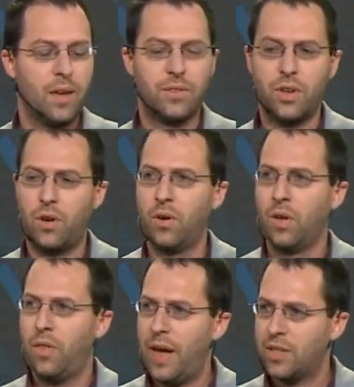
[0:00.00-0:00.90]
And so
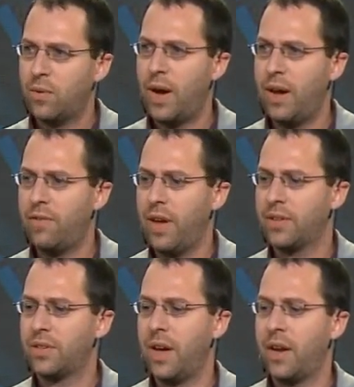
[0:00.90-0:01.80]
that's why
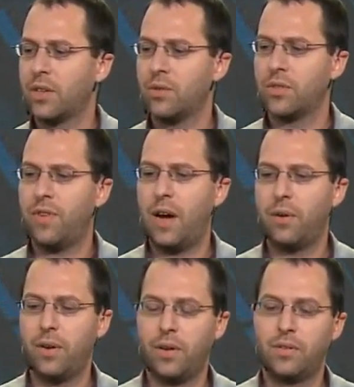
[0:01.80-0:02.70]
Advanced Ionics was
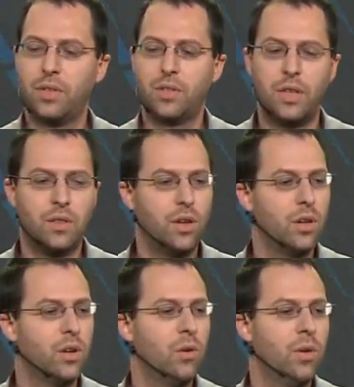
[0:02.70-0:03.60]
founded, to set the
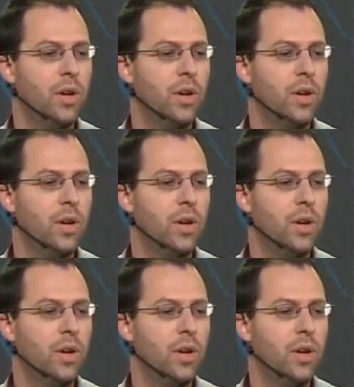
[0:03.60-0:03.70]
new